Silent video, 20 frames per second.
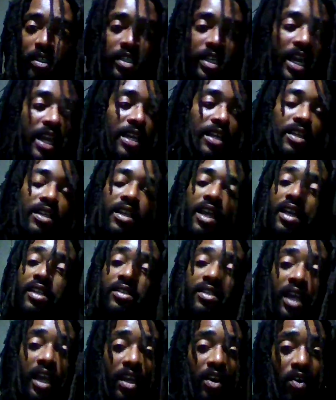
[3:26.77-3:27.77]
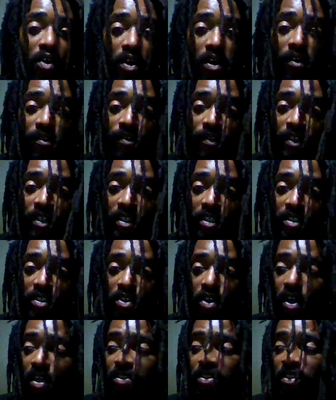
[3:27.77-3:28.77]
They they take off.
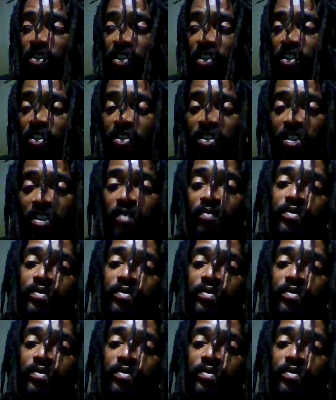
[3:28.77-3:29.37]
Y'all see this shit.